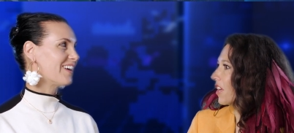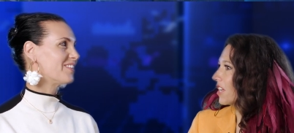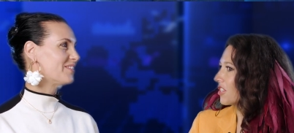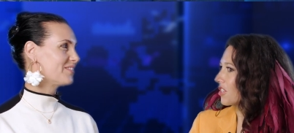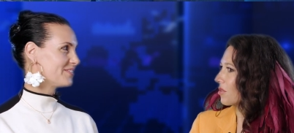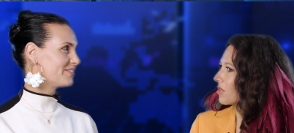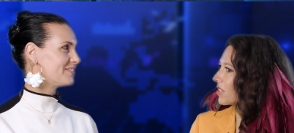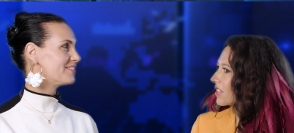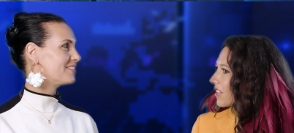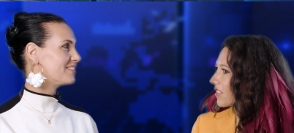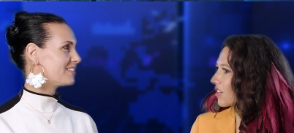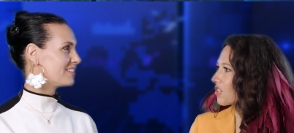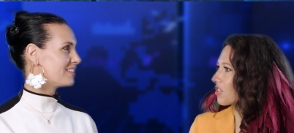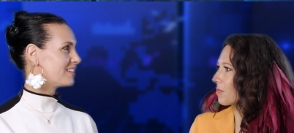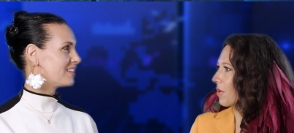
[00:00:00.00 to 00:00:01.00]
Speaker 1: Yeah. Do you think that
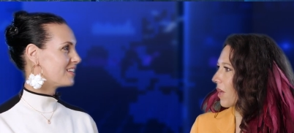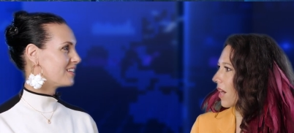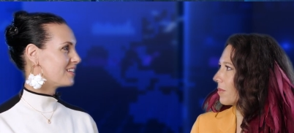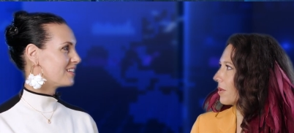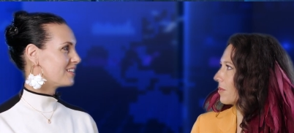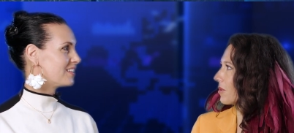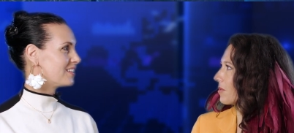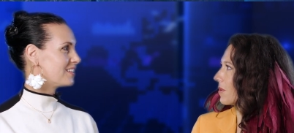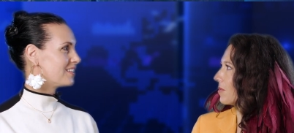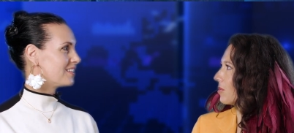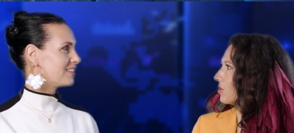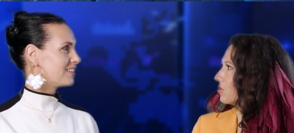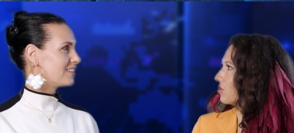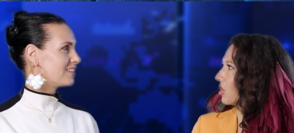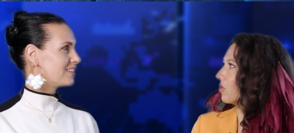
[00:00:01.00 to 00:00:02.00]
there's a problem with people
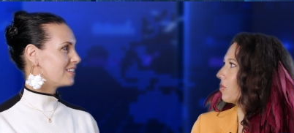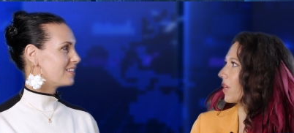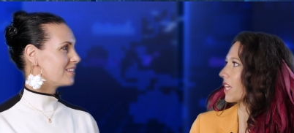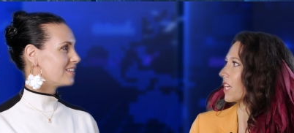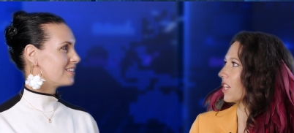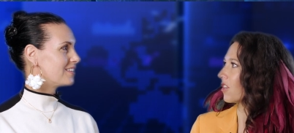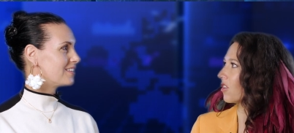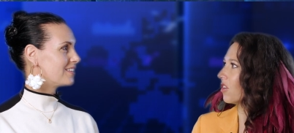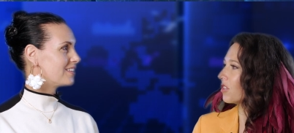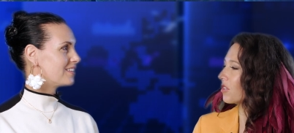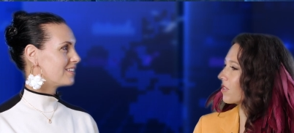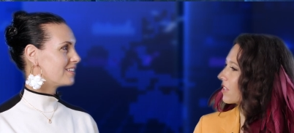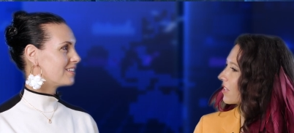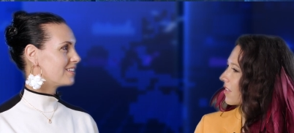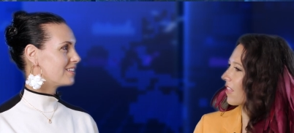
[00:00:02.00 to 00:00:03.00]
who don't want to eat at all? Do you
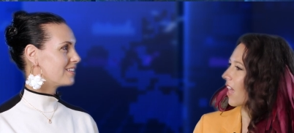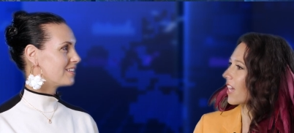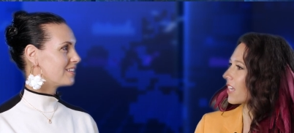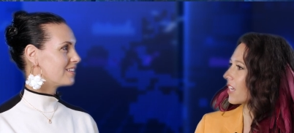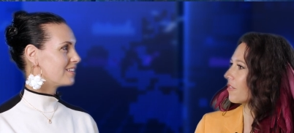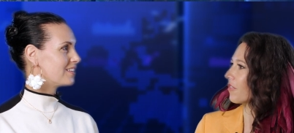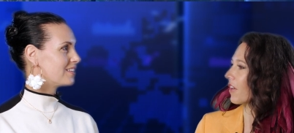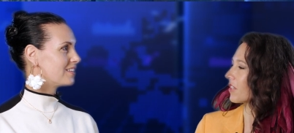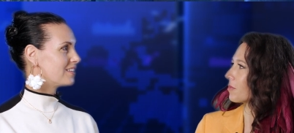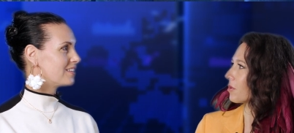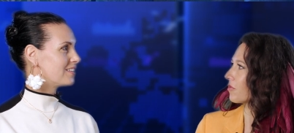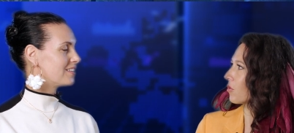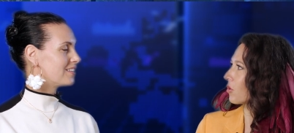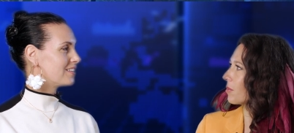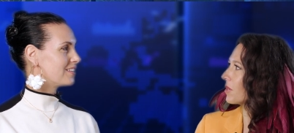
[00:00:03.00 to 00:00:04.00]
think that that can affect
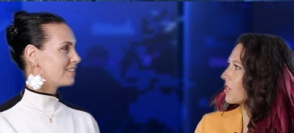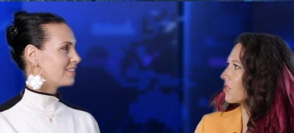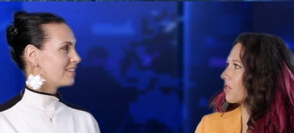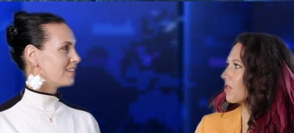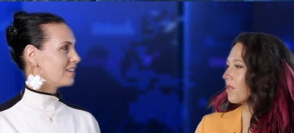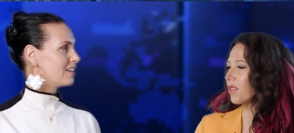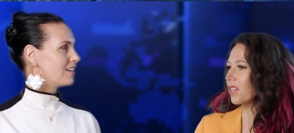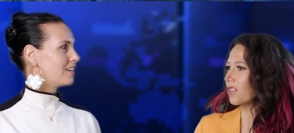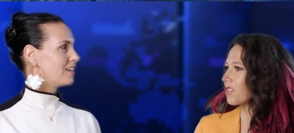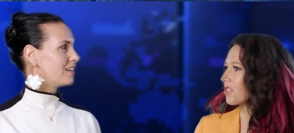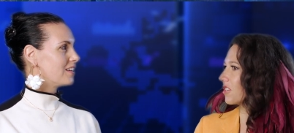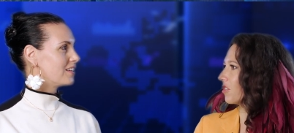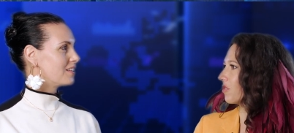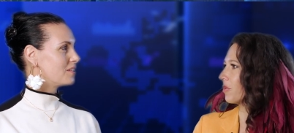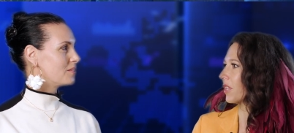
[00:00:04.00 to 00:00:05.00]
performance or do you think it's
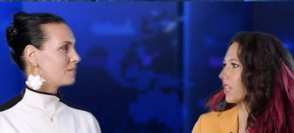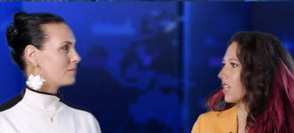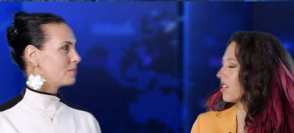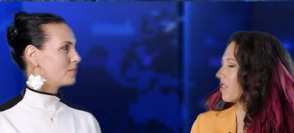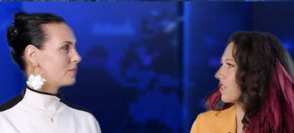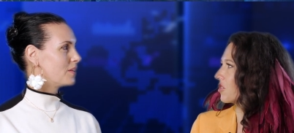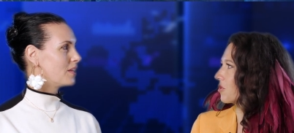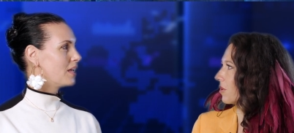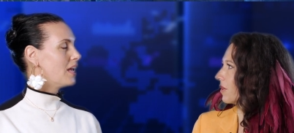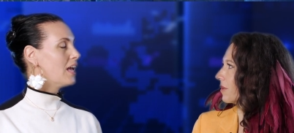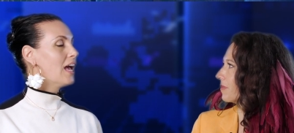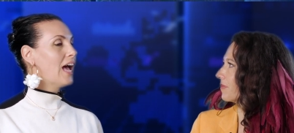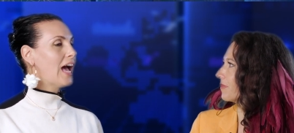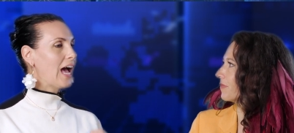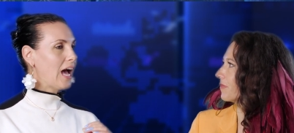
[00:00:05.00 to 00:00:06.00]
still really individual?
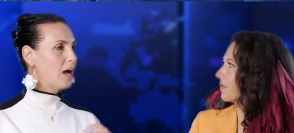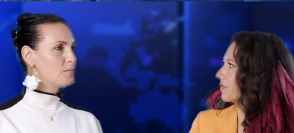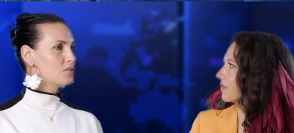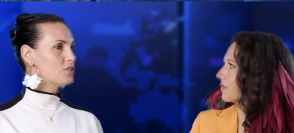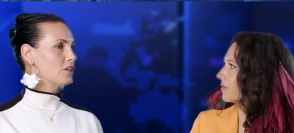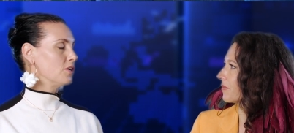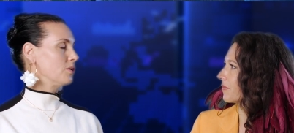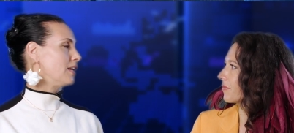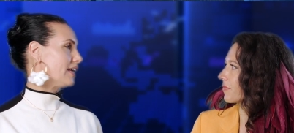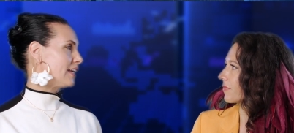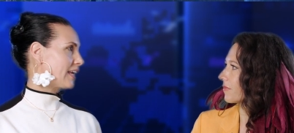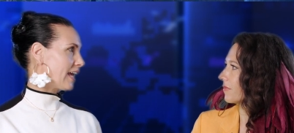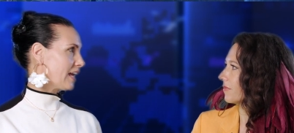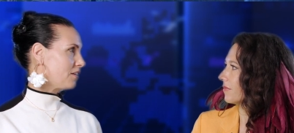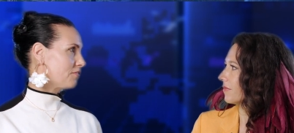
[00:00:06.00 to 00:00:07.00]
Speaker 2: Absolutely it
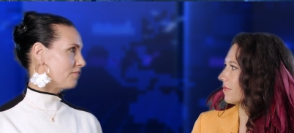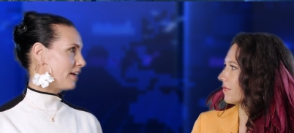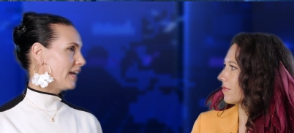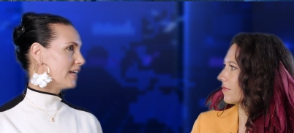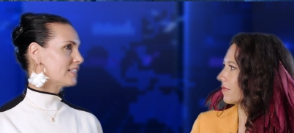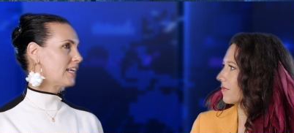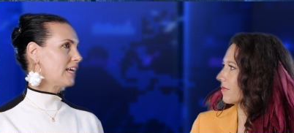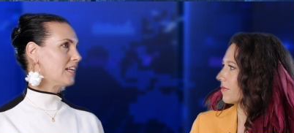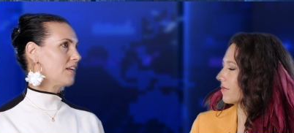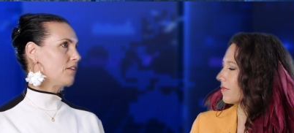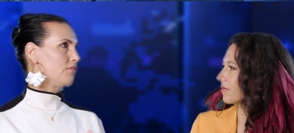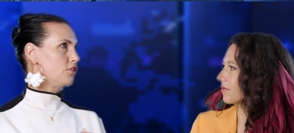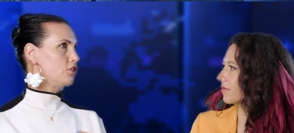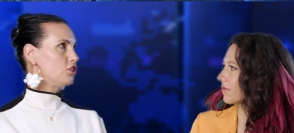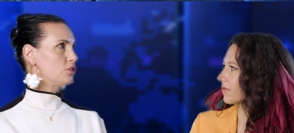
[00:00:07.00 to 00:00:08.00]
can affect. And if
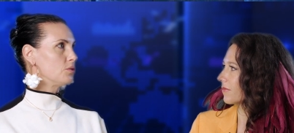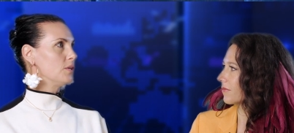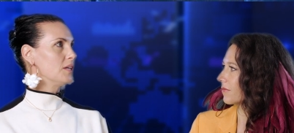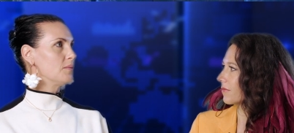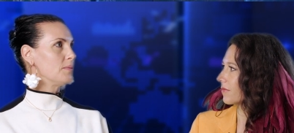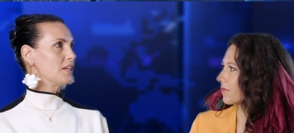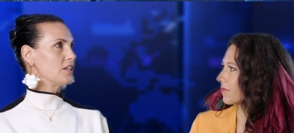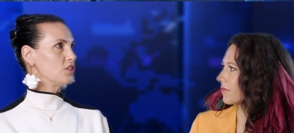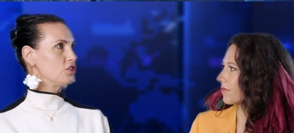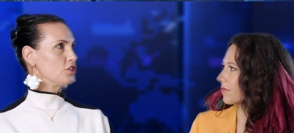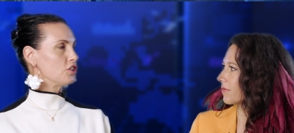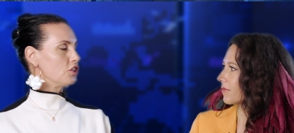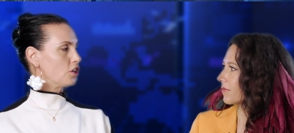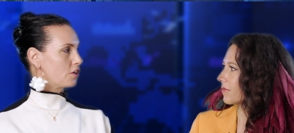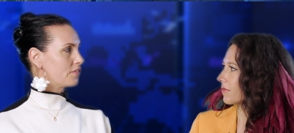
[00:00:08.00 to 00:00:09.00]
you do it because you're
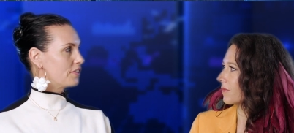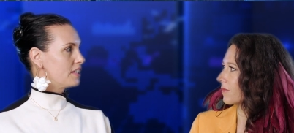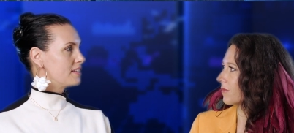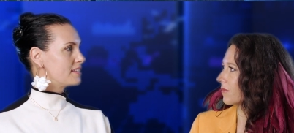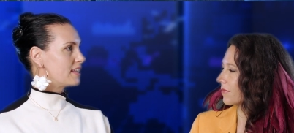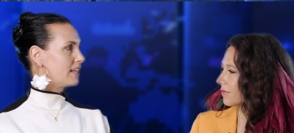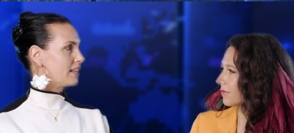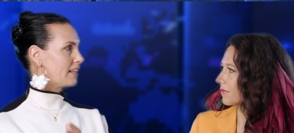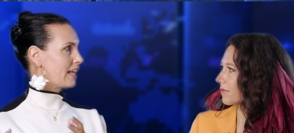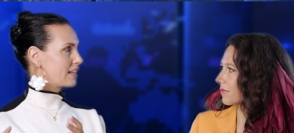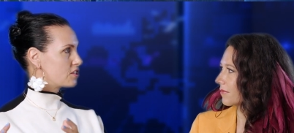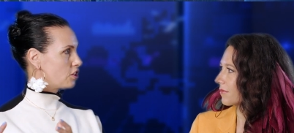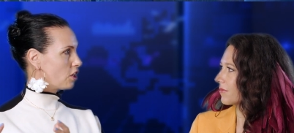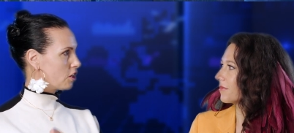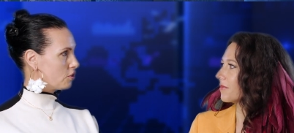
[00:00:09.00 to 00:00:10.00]
nervous and that's
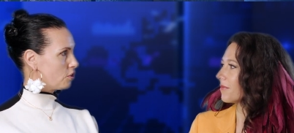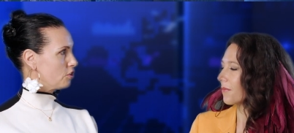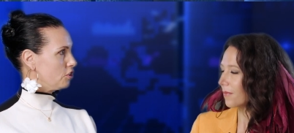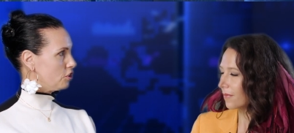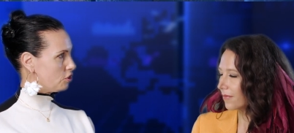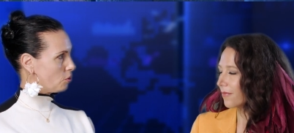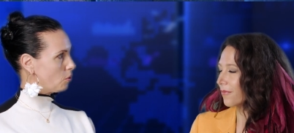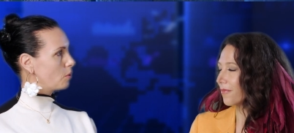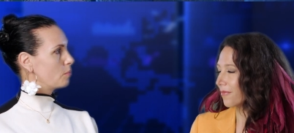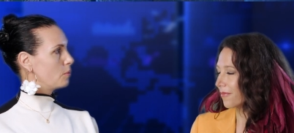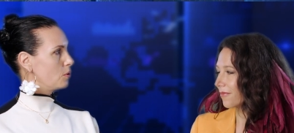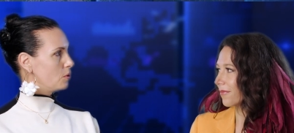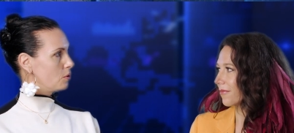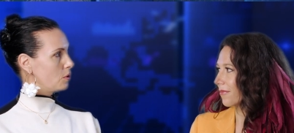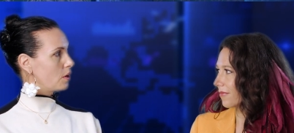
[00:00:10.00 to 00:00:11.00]
not your
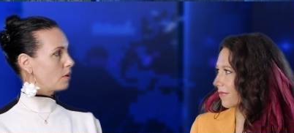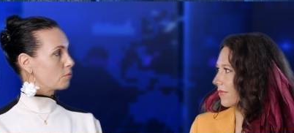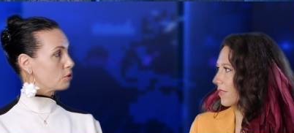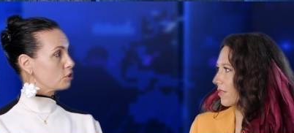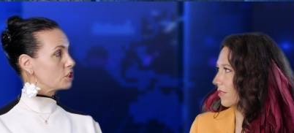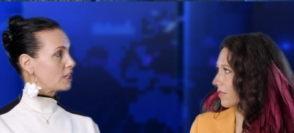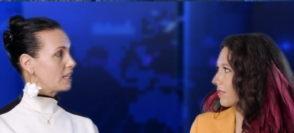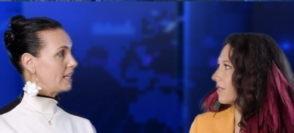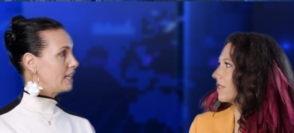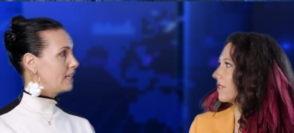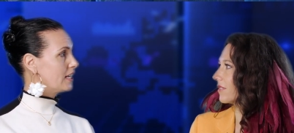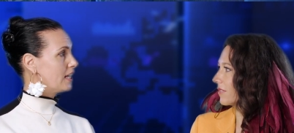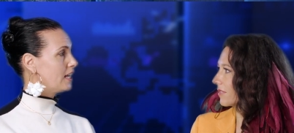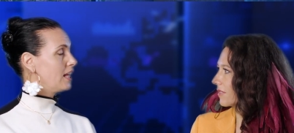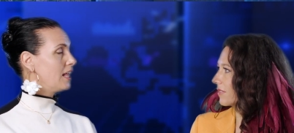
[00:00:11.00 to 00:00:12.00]
normal routine,